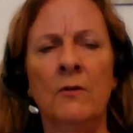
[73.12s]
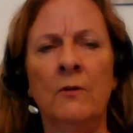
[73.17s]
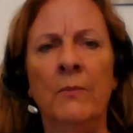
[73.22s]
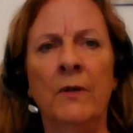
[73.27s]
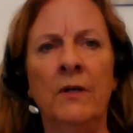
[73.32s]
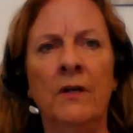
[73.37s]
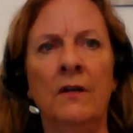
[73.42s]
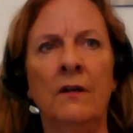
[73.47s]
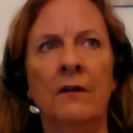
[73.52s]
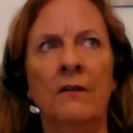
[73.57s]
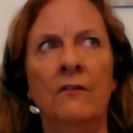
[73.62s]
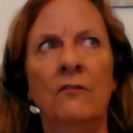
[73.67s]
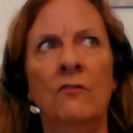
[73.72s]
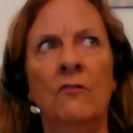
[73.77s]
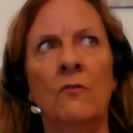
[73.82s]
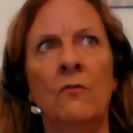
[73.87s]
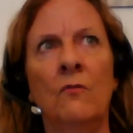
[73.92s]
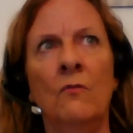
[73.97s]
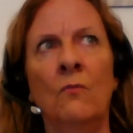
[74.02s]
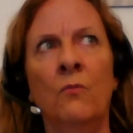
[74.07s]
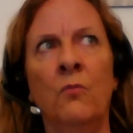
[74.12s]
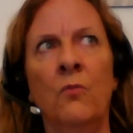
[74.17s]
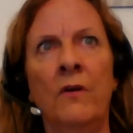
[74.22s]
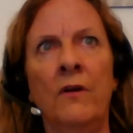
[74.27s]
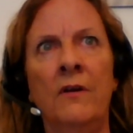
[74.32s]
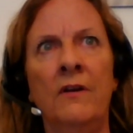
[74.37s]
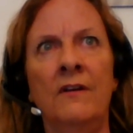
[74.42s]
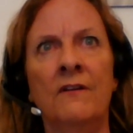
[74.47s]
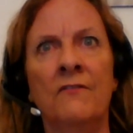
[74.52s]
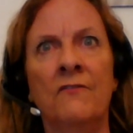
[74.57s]
because what
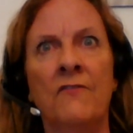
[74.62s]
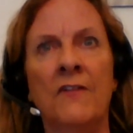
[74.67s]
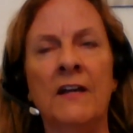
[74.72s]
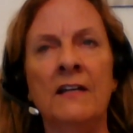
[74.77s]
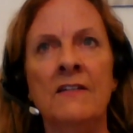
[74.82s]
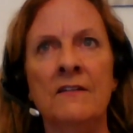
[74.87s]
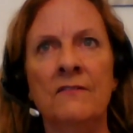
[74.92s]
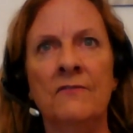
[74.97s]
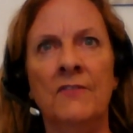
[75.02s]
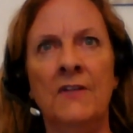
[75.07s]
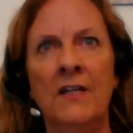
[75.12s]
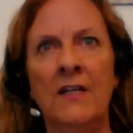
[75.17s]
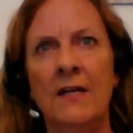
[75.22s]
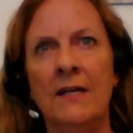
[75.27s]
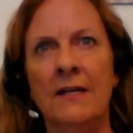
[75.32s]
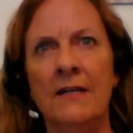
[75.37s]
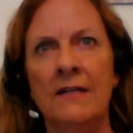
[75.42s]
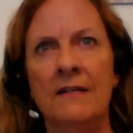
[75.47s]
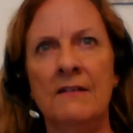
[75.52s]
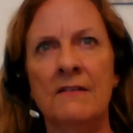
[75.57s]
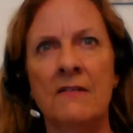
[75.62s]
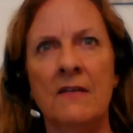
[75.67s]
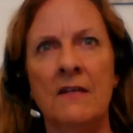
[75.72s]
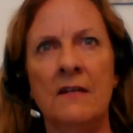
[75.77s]
it effectively is